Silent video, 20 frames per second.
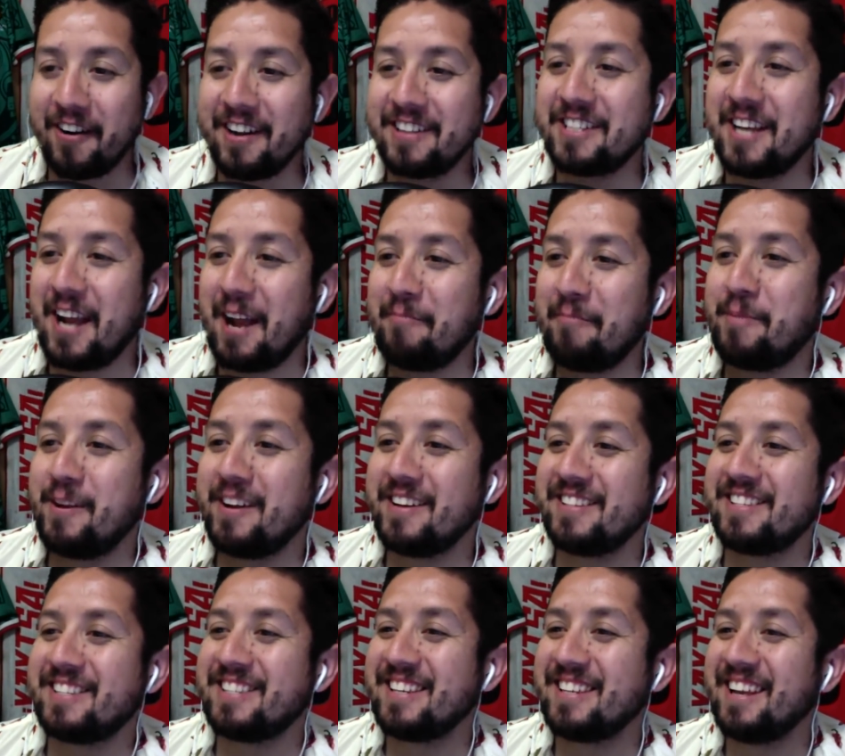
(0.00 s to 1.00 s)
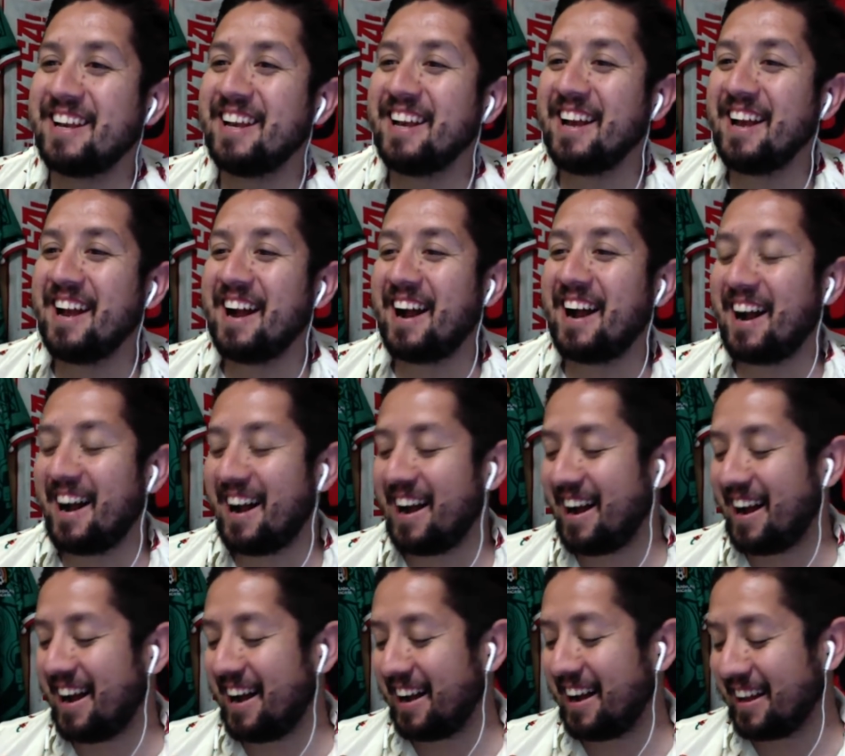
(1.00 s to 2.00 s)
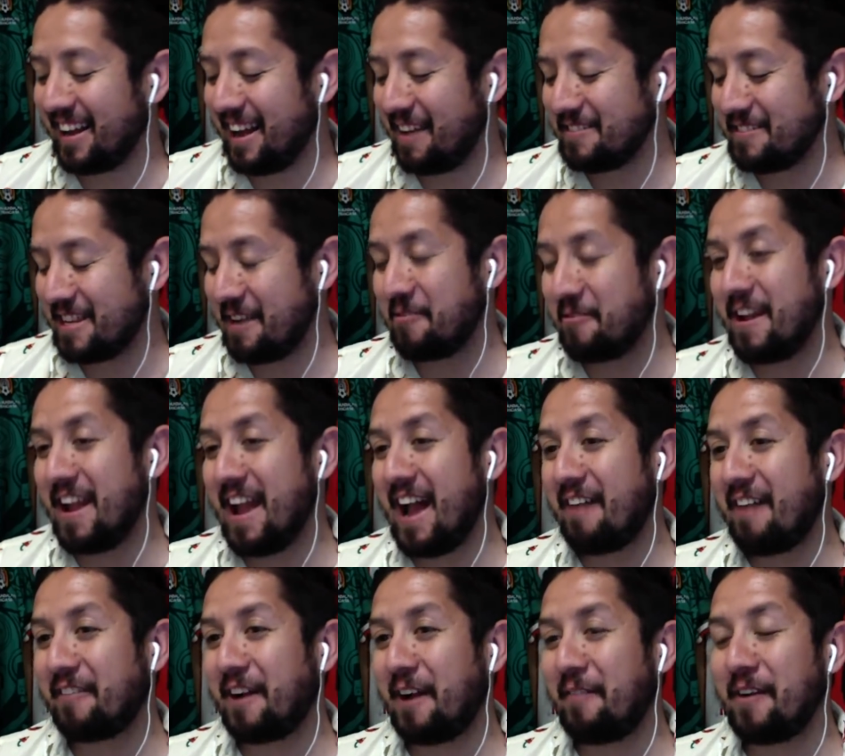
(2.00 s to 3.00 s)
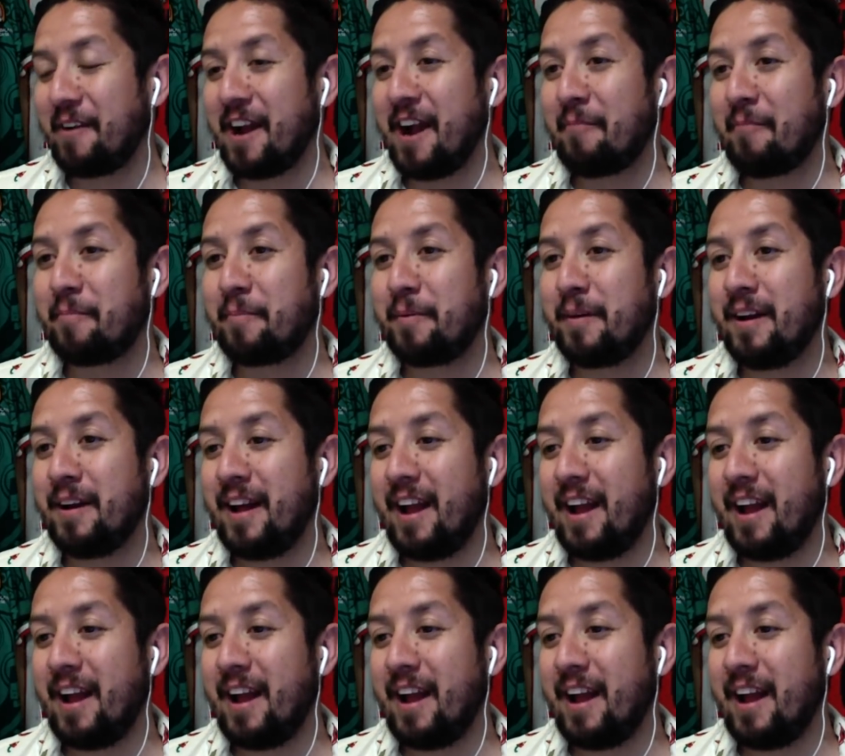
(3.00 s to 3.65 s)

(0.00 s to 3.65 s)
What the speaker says: Champions games that we have coming up.